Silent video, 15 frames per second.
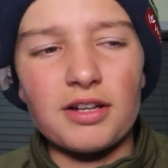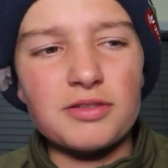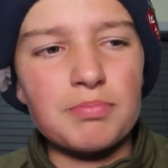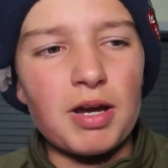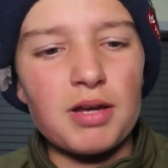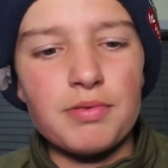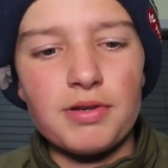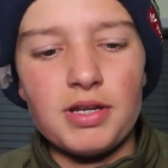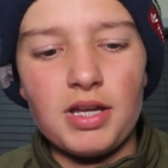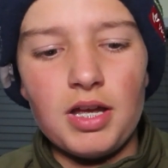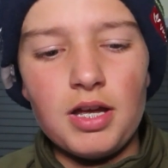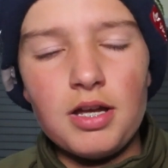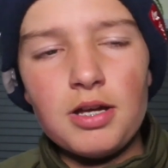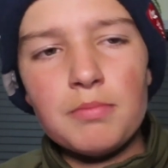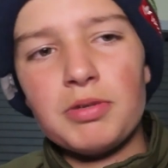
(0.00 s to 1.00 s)

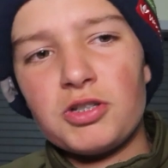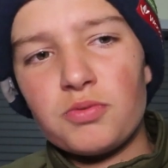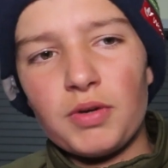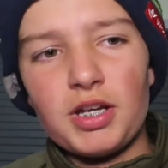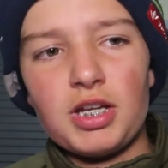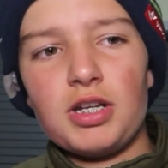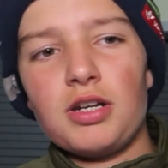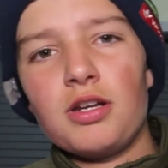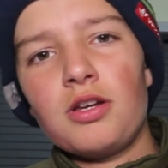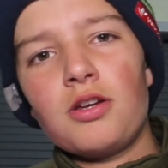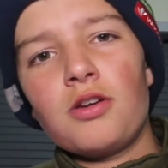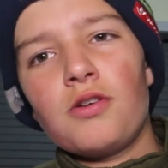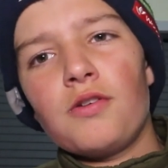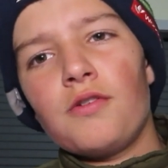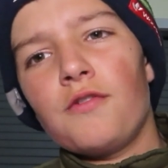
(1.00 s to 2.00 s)
maybe
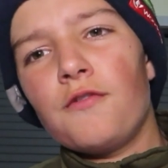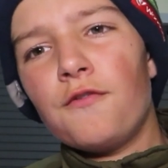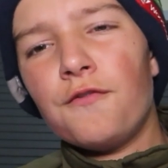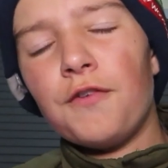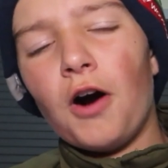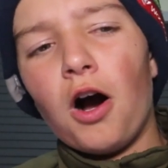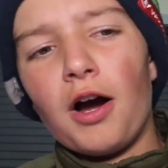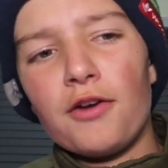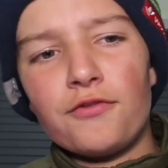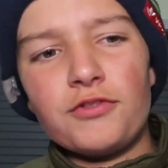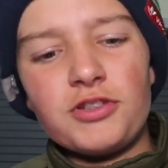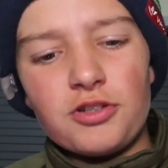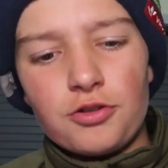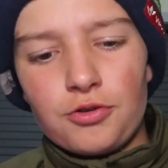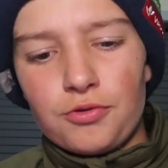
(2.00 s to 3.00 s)
between
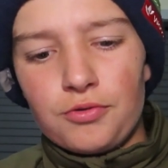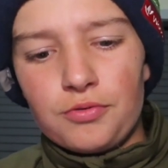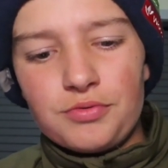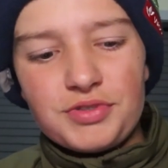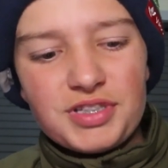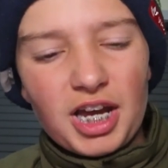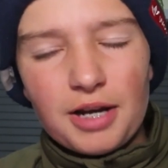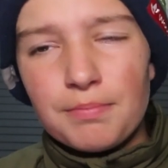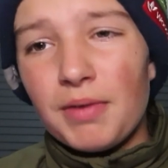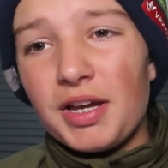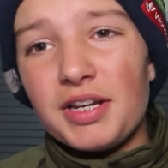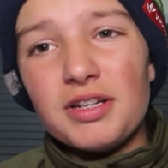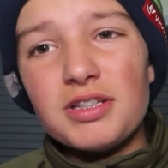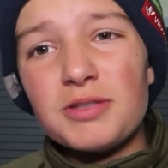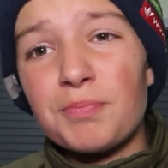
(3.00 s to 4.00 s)
5 to 10
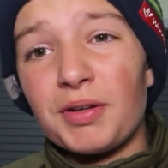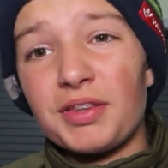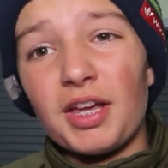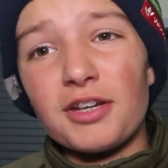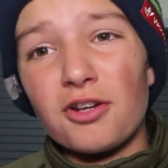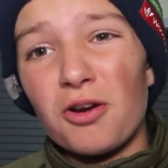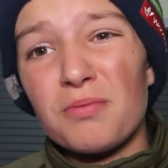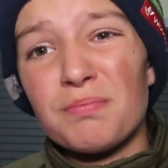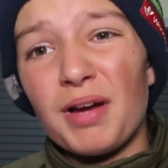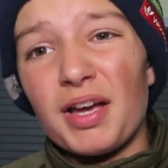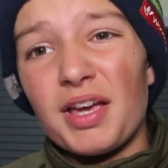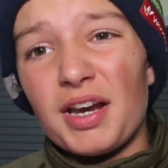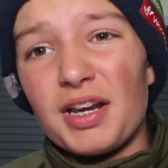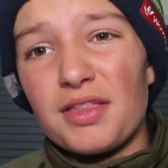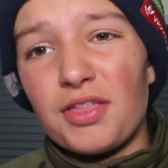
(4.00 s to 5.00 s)
metres, but they don't
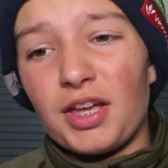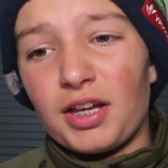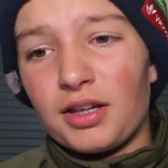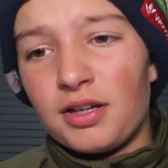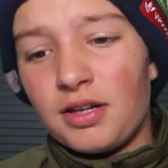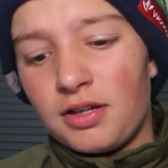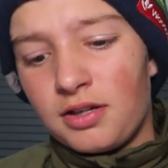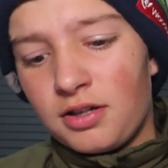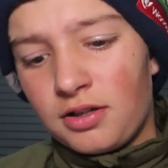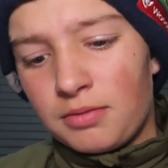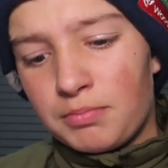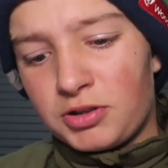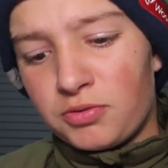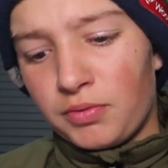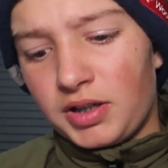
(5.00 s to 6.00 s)
pay anything
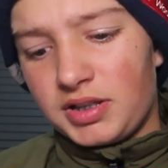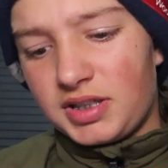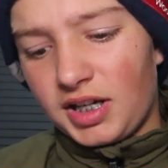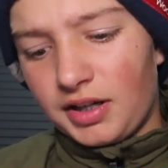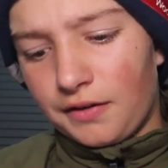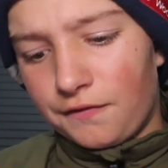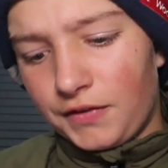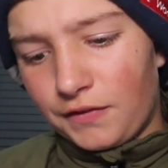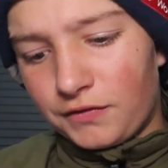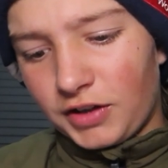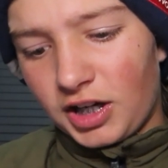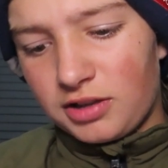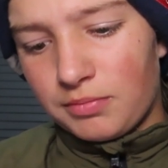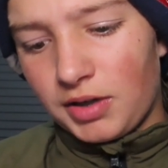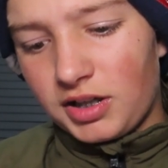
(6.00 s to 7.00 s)
between 10 and
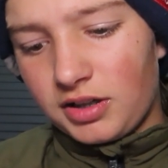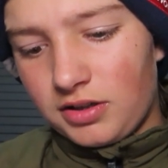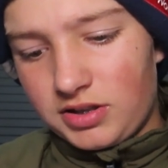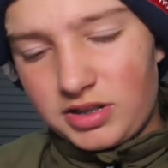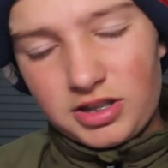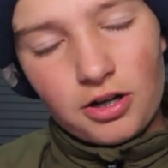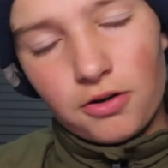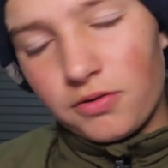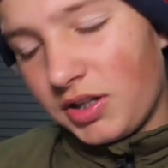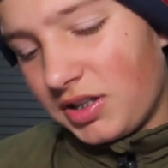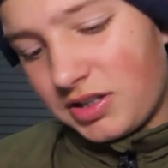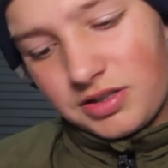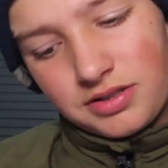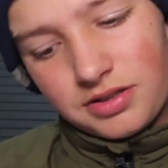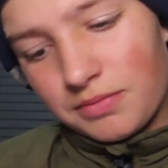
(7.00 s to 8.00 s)
15 metres, so
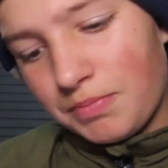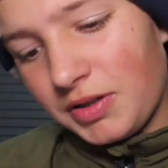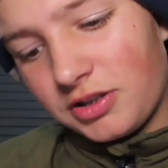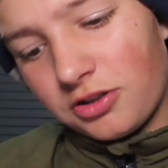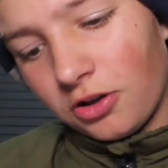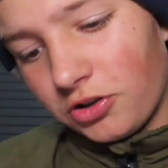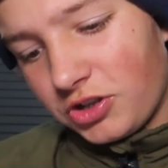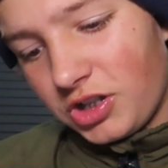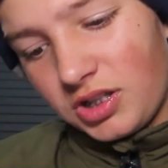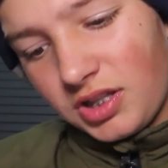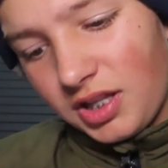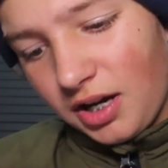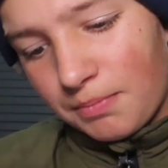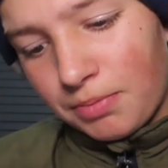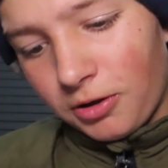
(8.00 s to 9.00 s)
it's a bit dodgy,
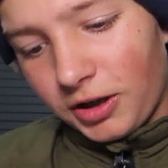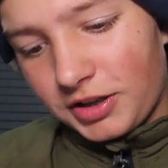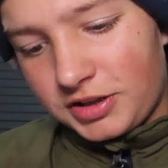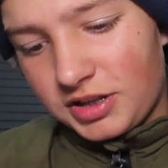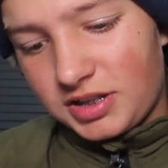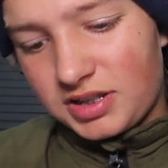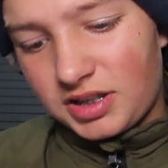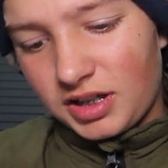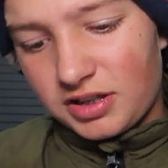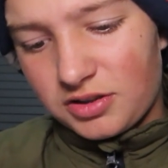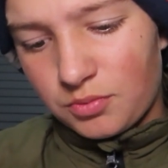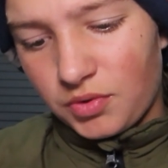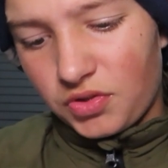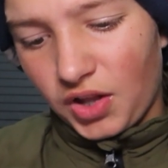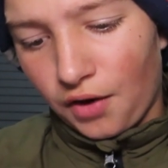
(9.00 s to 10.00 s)
the umpires this
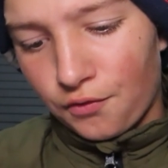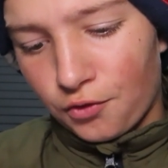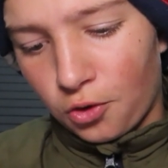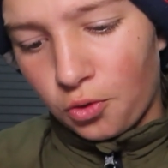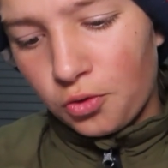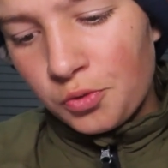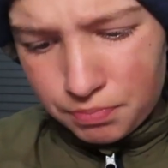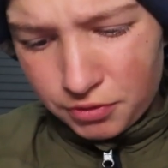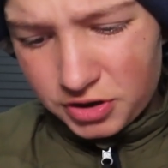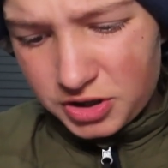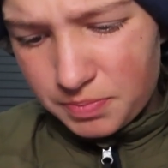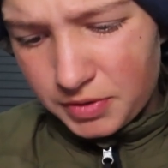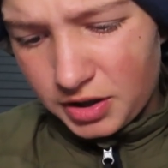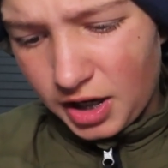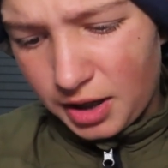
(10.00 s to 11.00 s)
season with that rule.
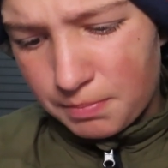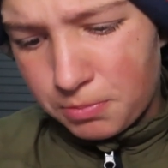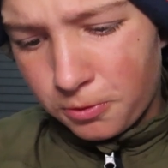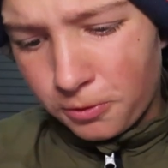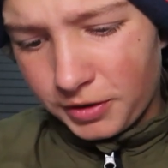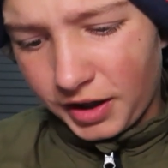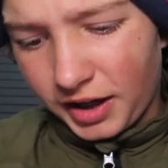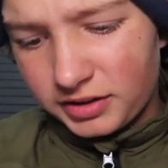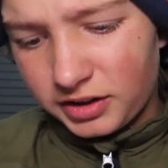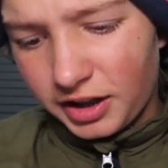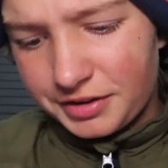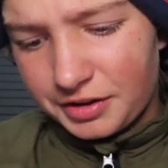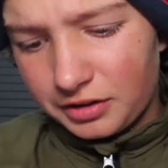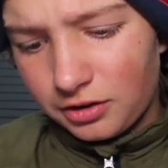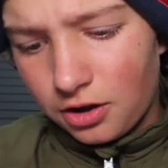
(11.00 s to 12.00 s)
Brisbane and Port
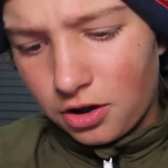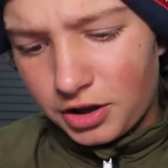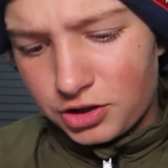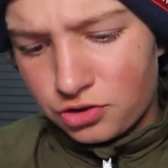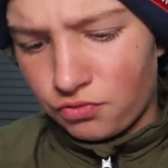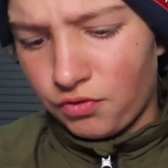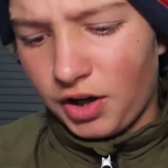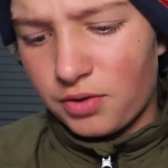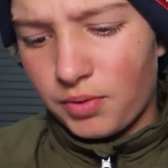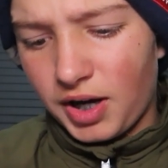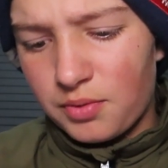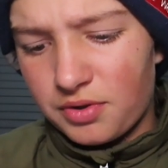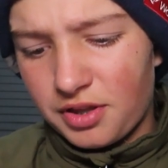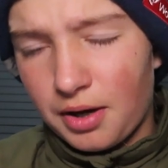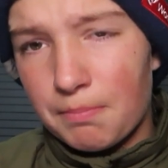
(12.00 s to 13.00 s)
Adelaide, the Lions run
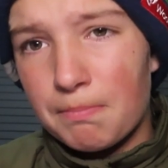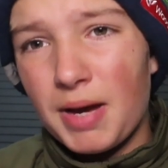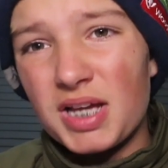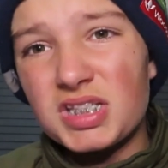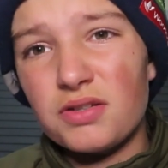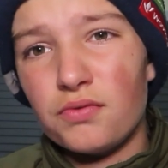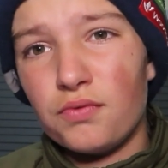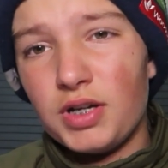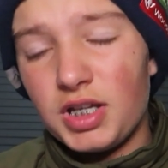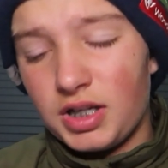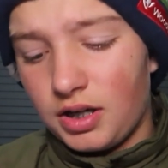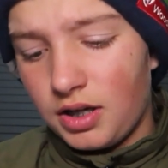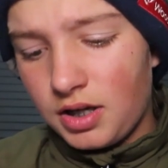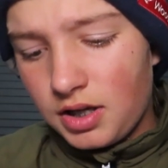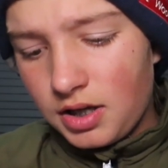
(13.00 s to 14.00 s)
away with a massive win